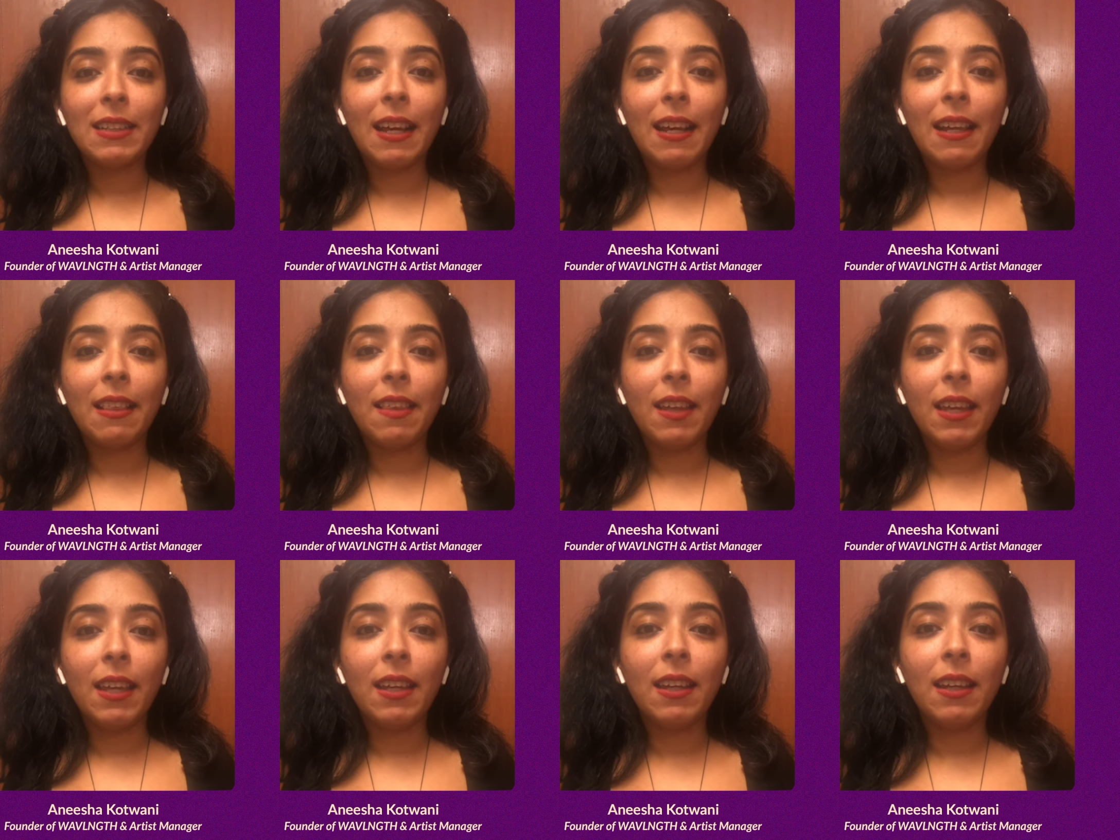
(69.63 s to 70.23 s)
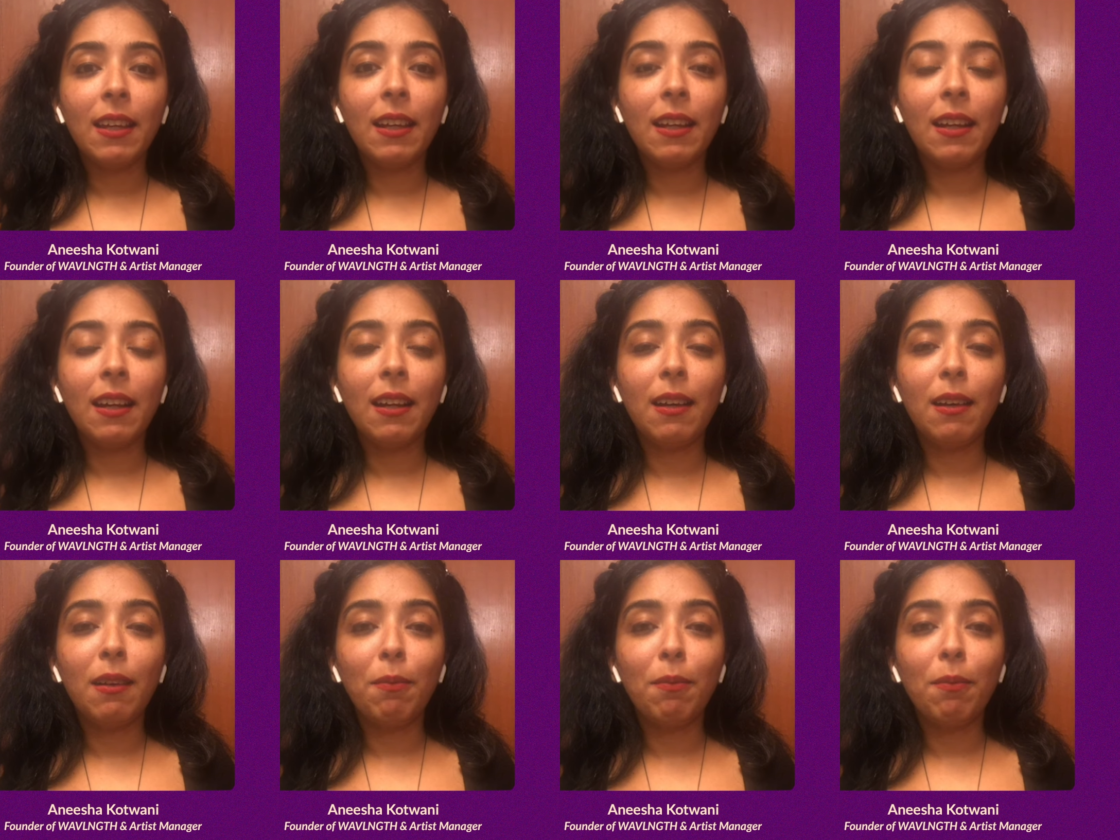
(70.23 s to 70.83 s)
I think
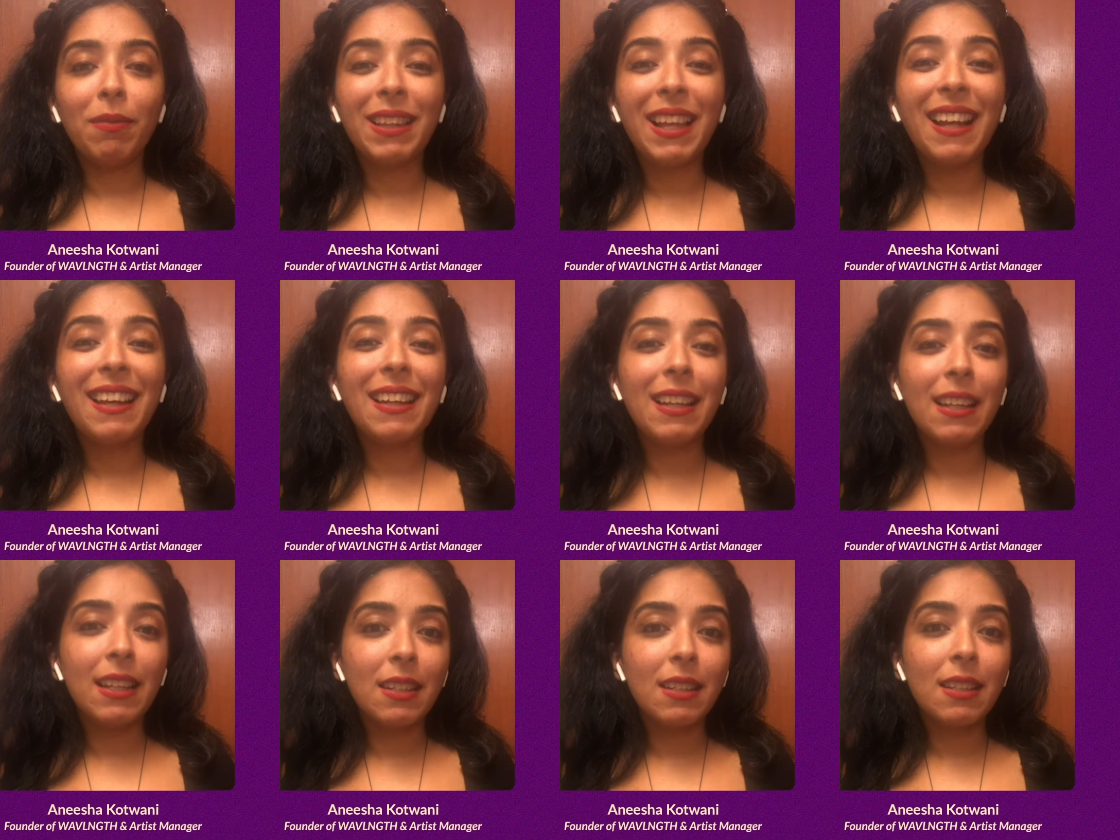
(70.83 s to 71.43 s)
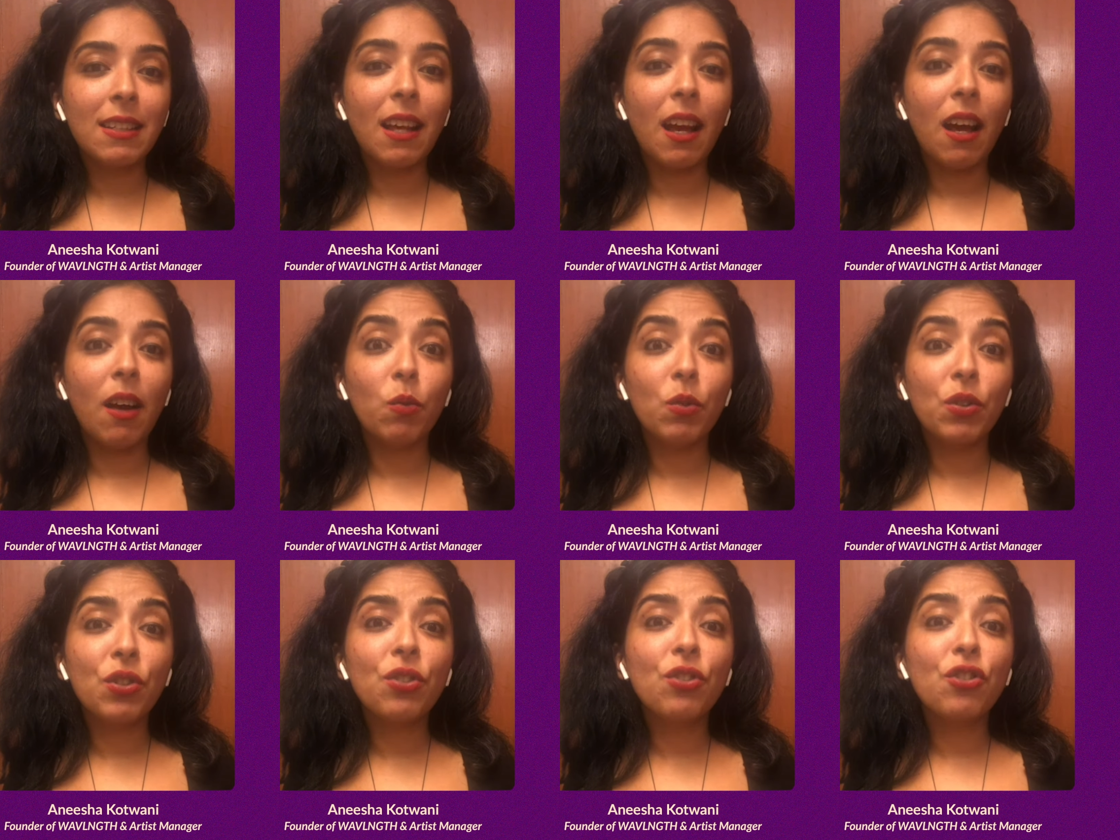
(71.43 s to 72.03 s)
um, that is
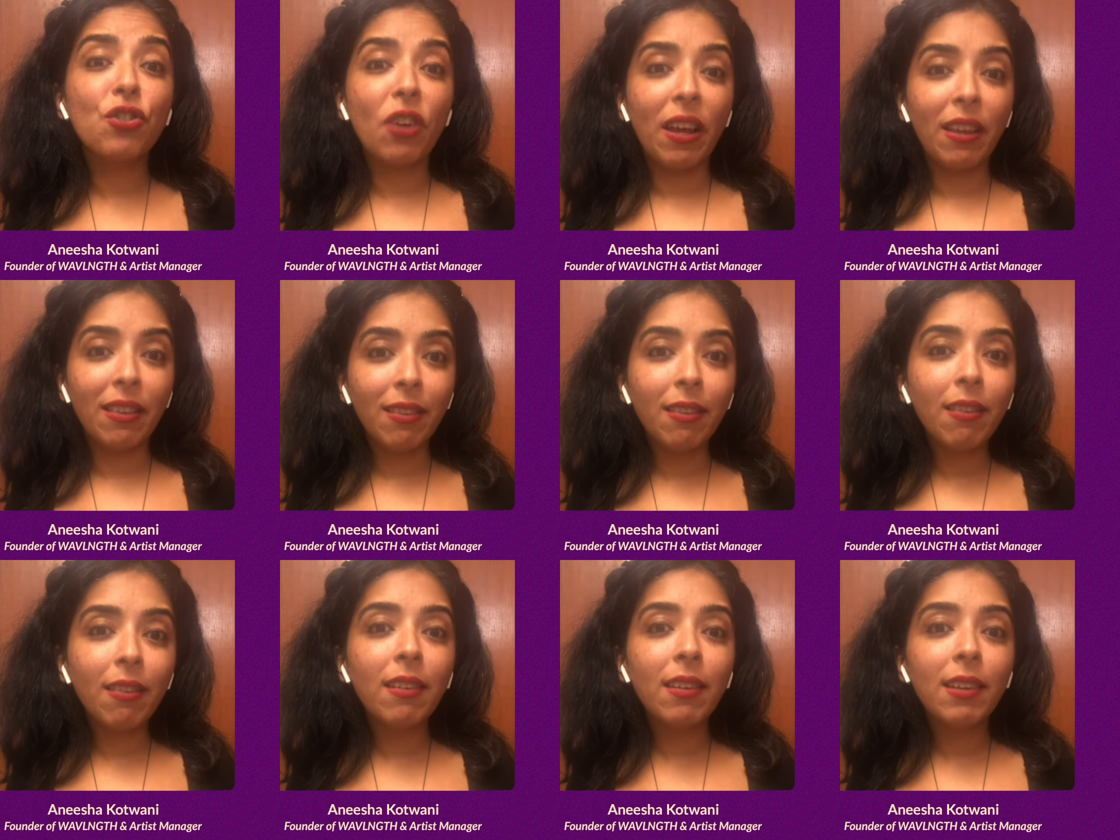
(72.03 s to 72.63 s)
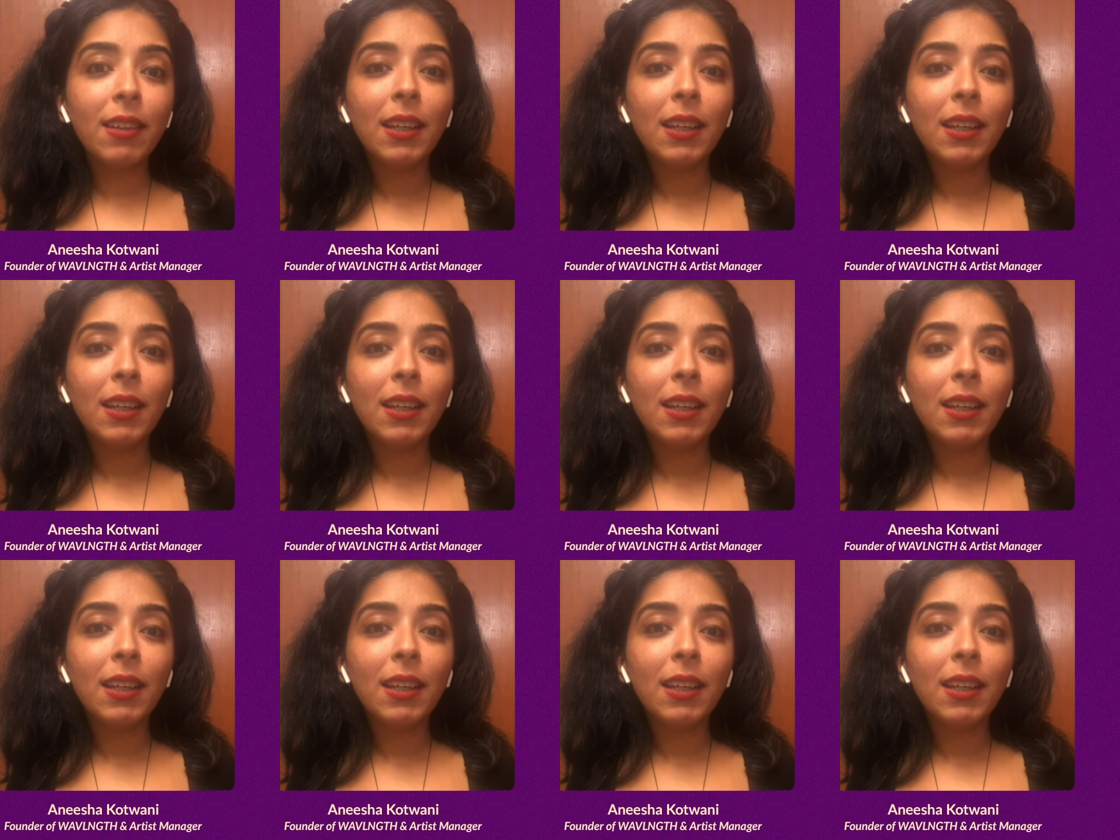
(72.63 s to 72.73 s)
our strength